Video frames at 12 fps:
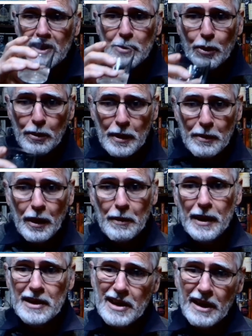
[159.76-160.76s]
this will be my
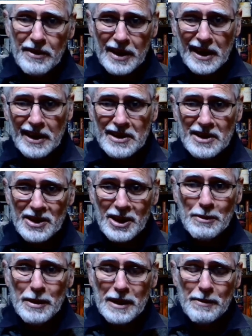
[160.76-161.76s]
base. Everything else is going
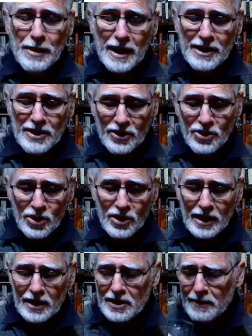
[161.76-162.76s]
to be compared to
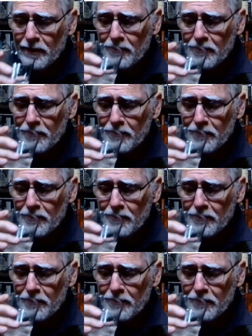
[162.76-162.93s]
this.